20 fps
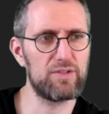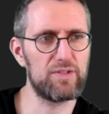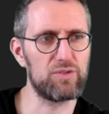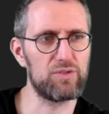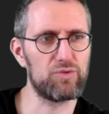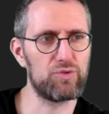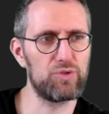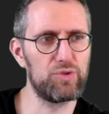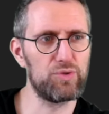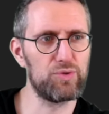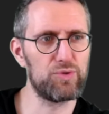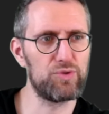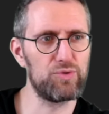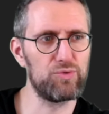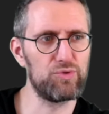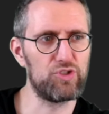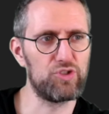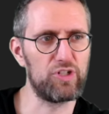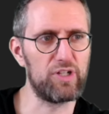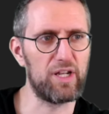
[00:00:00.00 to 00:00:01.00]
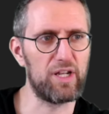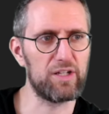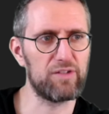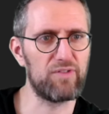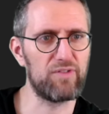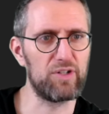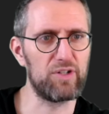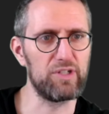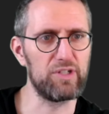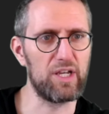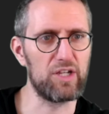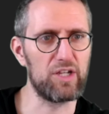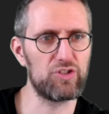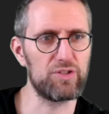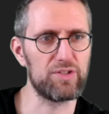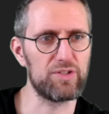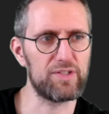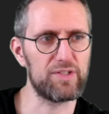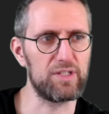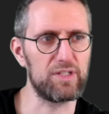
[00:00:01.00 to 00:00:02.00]
introduce new genetic
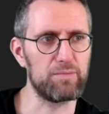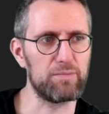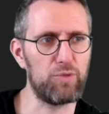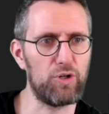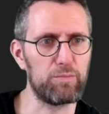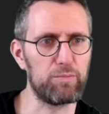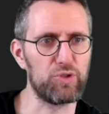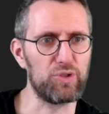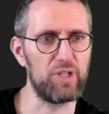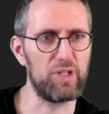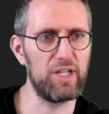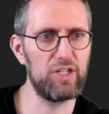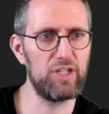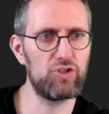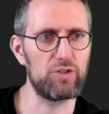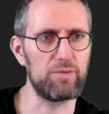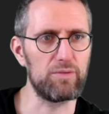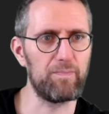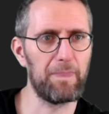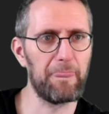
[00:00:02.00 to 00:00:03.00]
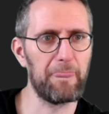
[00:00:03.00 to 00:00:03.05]
variations in a population.